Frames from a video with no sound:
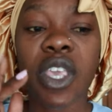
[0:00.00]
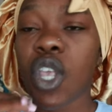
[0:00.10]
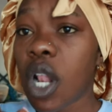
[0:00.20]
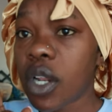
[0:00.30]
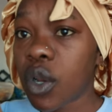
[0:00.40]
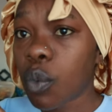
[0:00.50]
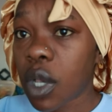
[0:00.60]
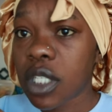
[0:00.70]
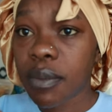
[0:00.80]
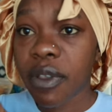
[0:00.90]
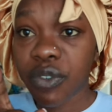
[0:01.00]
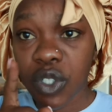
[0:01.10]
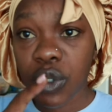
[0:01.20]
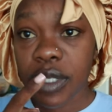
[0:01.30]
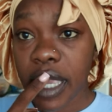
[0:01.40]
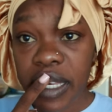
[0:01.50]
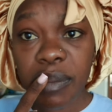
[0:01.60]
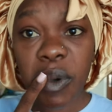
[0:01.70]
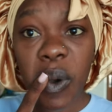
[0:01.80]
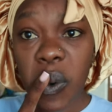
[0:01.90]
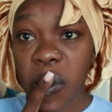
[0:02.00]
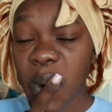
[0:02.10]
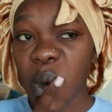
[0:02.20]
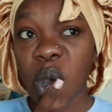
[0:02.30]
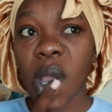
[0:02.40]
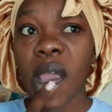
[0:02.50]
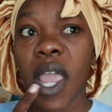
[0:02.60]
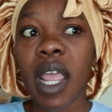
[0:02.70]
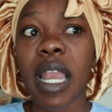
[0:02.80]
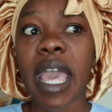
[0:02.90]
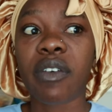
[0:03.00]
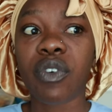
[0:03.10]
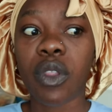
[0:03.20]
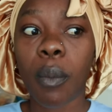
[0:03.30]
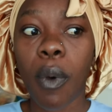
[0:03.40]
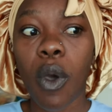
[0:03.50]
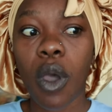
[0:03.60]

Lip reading: y'all are not watching my videos anymore. Like, for the